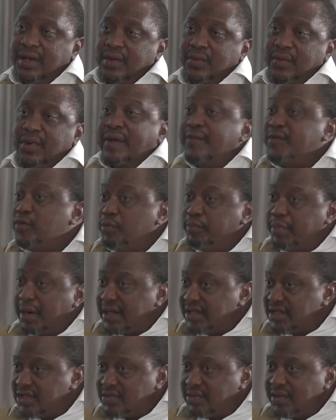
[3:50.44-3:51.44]
we have two
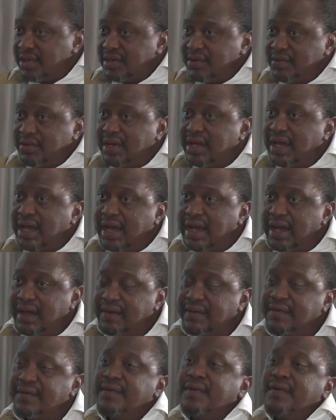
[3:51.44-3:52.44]
parts to it. We
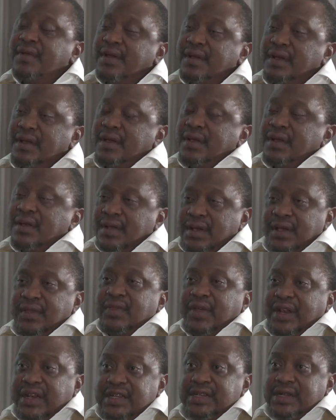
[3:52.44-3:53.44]
have
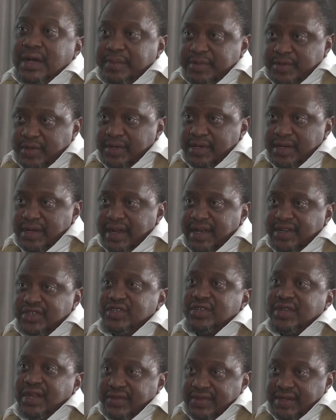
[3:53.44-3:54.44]
the lead up to the
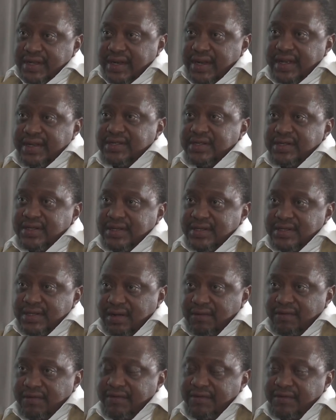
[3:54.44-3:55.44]
election and the election
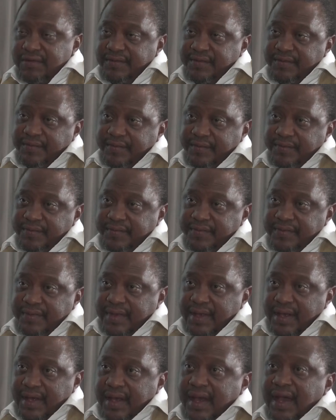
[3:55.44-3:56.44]
itself,
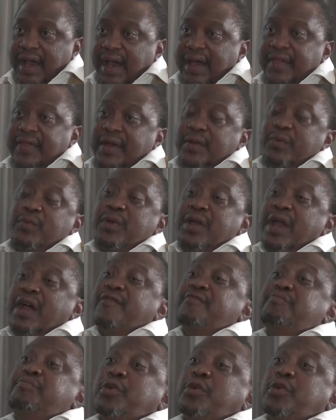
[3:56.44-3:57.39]
and then we have